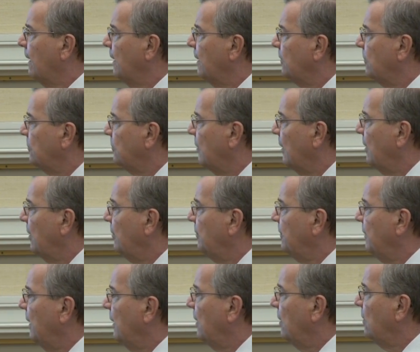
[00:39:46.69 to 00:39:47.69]

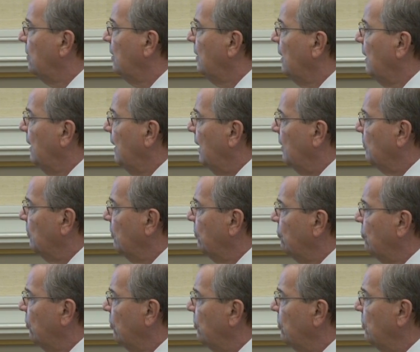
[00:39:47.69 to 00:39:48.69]
itself. Now, I'm going
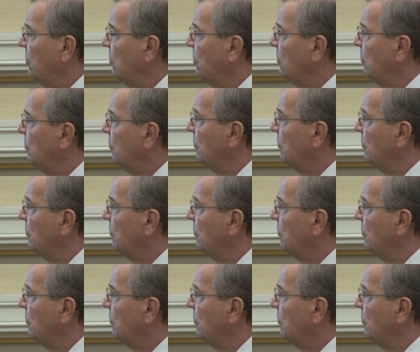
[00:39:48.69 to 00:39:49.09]
to show you